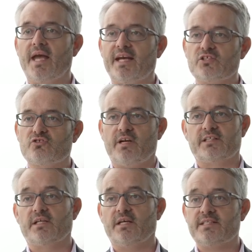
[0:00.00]

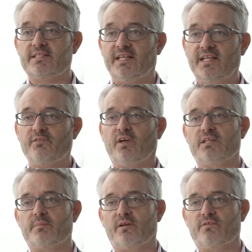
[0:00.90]
extract a
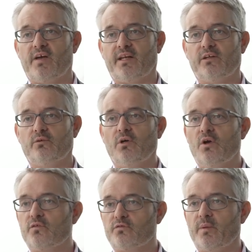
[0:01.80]
significant amount of value
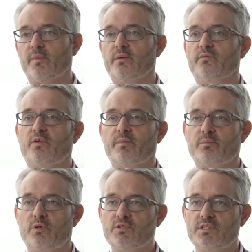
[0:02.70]
from the
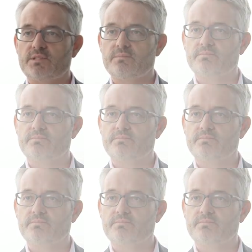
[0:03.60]
process.